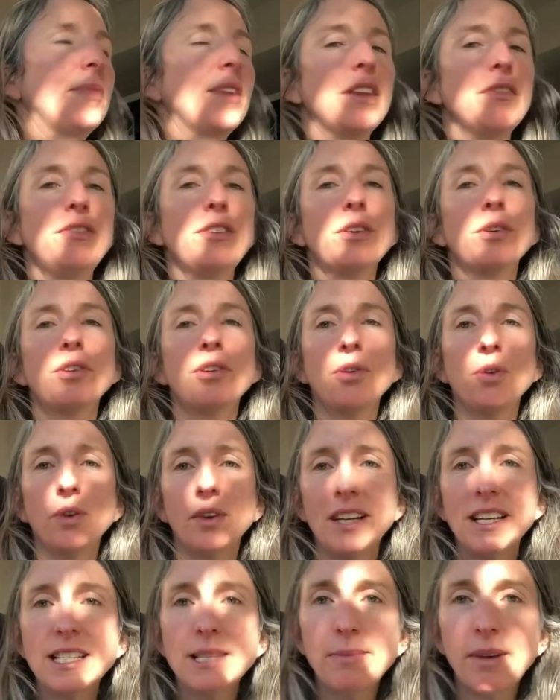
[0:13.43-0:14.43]
if you're
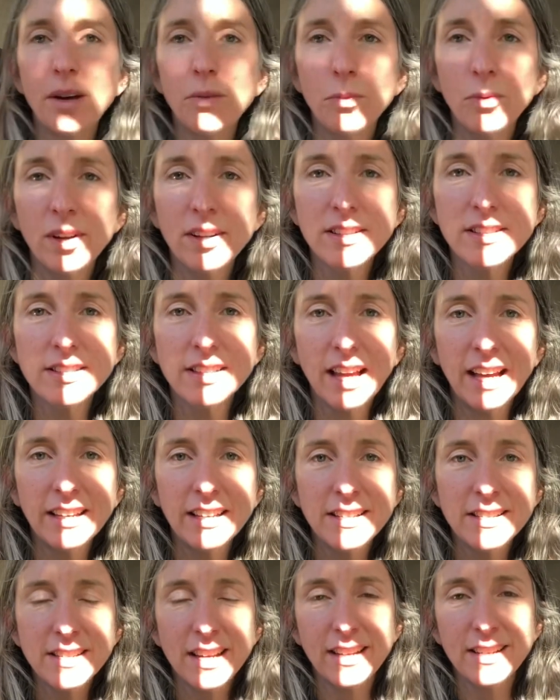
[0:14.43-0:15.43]
curious about what it's
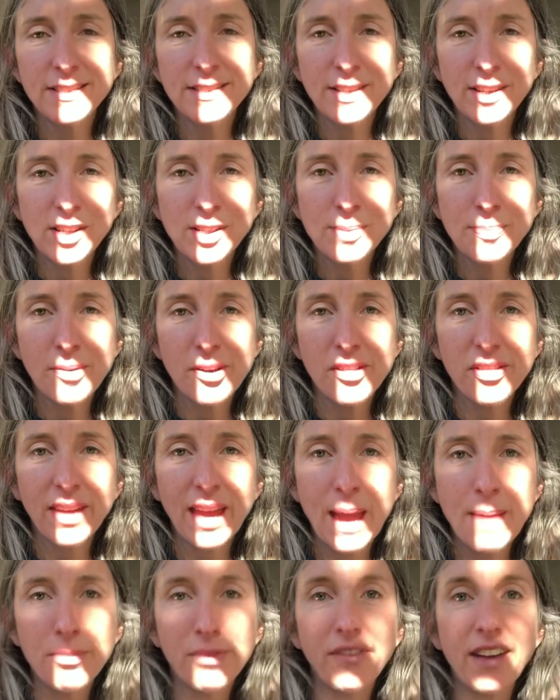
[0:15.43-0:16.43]
like inside a 6-berth
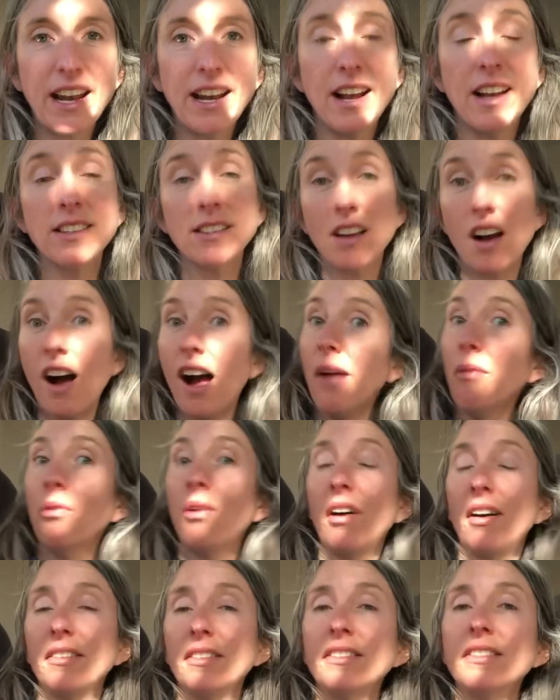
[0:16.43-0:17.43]
camper van, as I
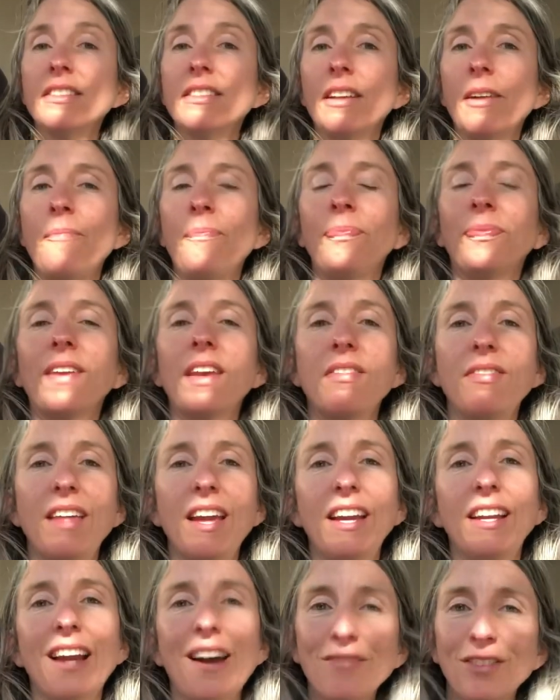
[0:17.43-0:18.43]
was,
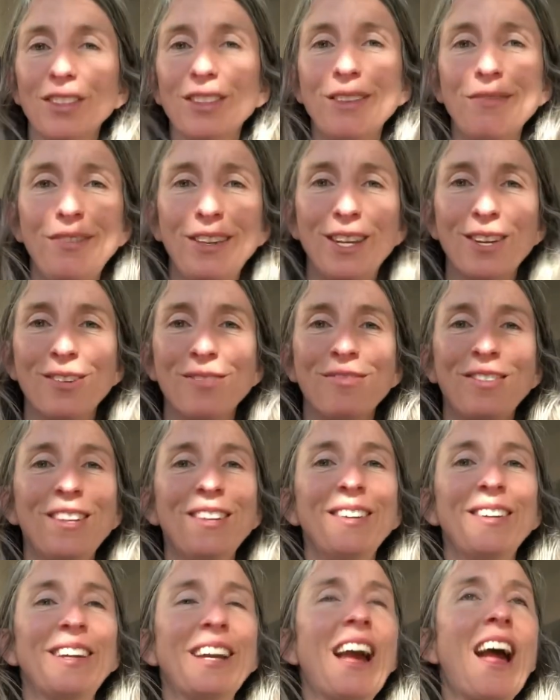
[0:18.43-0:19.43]
then I've got the video for
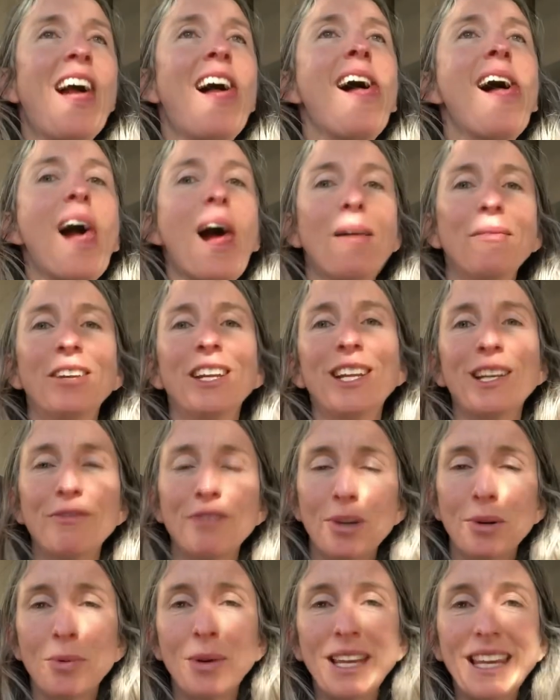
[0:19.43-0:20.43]
you. I'm going to
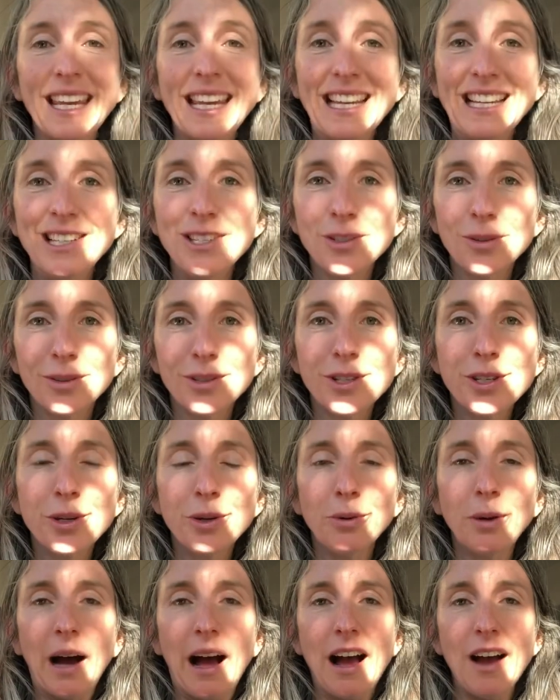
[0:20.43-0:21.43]
give you a quick indoor
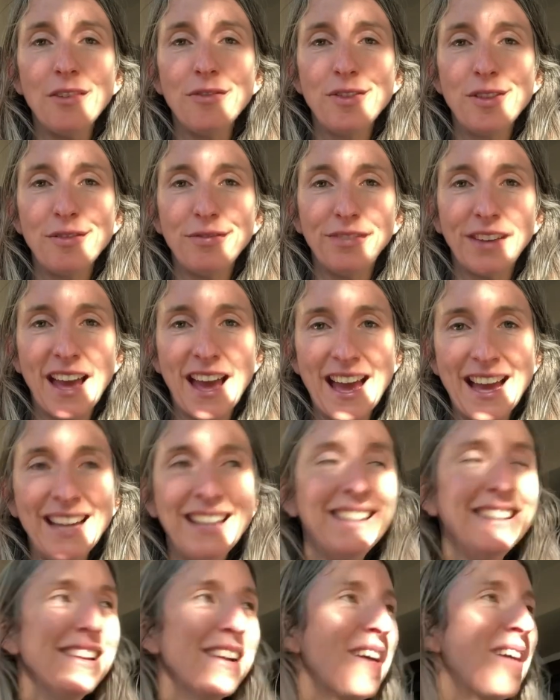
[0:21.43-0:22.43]
tour of the
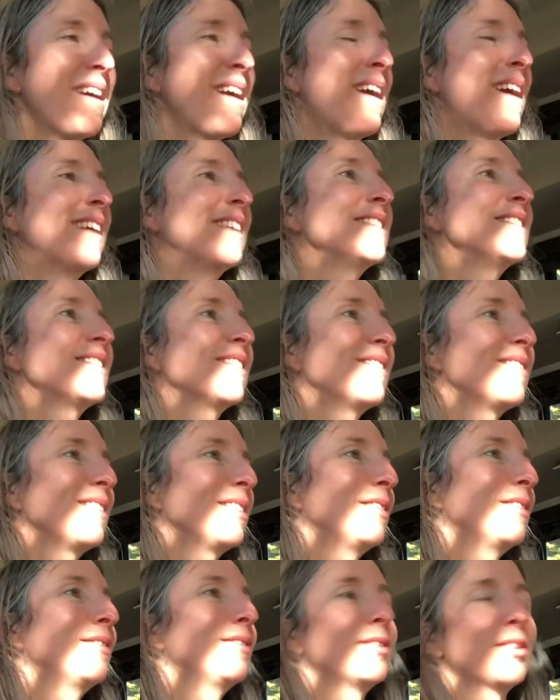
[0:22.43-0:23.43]
van so
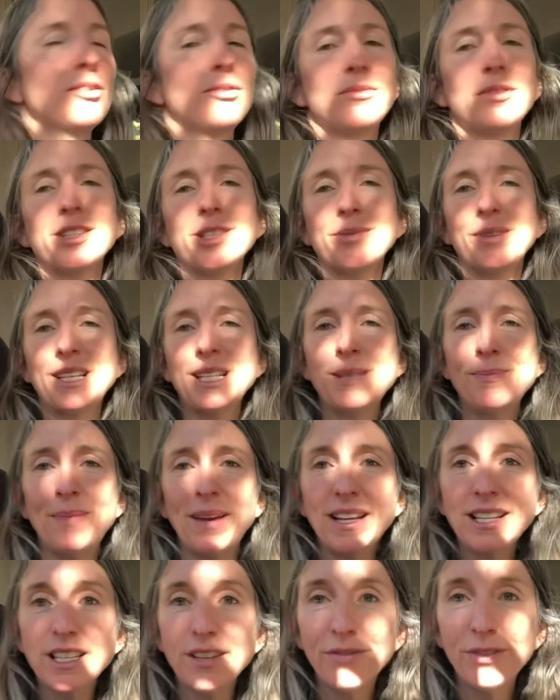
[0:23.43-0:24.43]
that you know what to
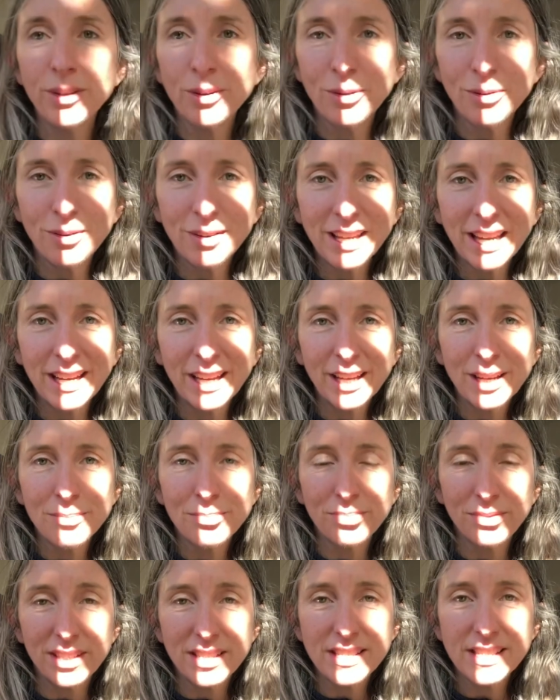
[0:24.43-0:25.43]
expect if you're getting a
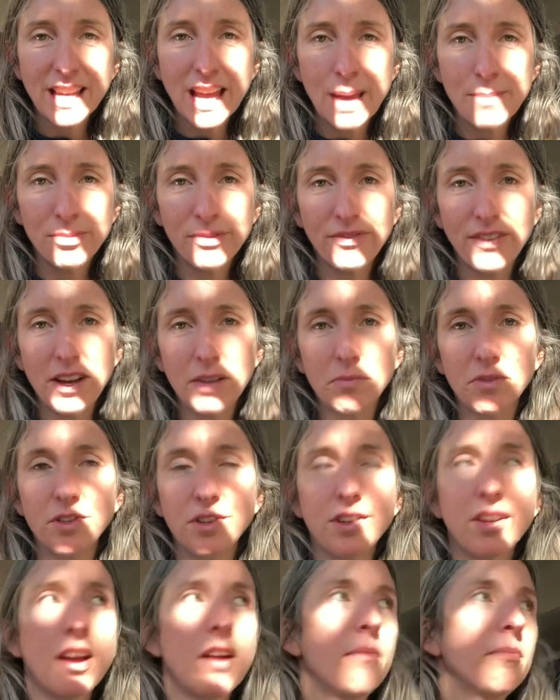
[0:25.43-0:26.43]
Britz camper van when
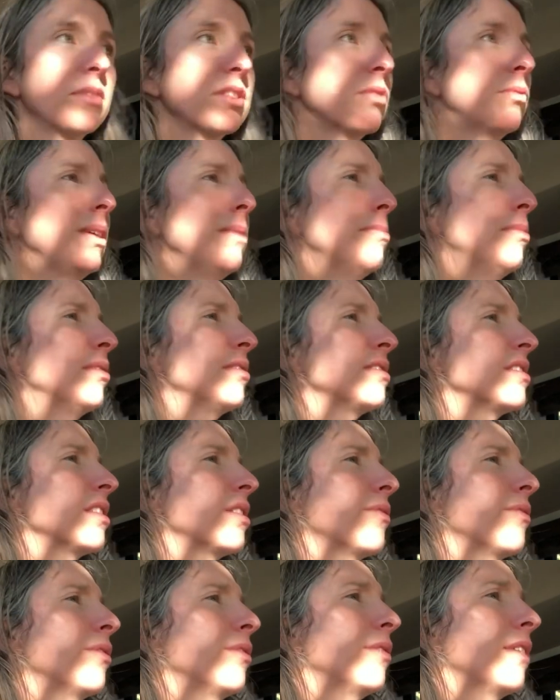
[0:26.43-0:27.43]
you come. So we booked it
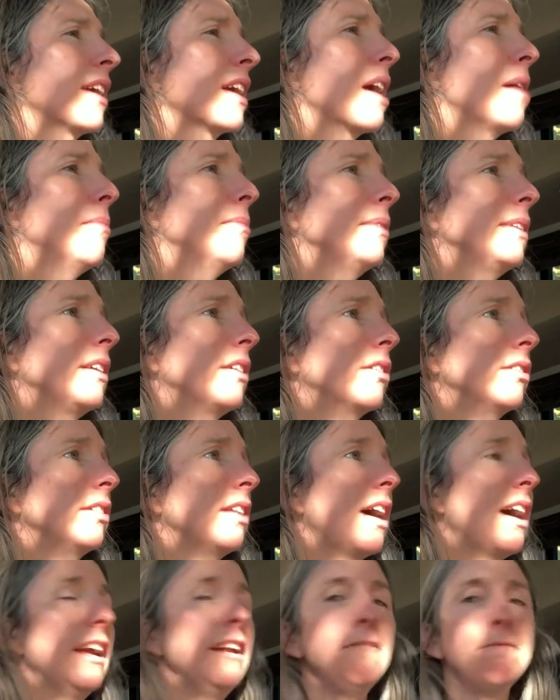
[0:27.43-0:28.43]
through a company
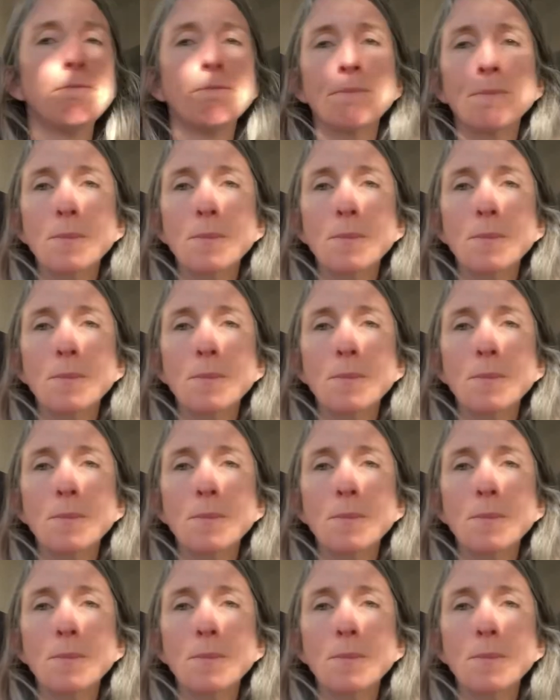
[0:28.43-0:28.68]
online,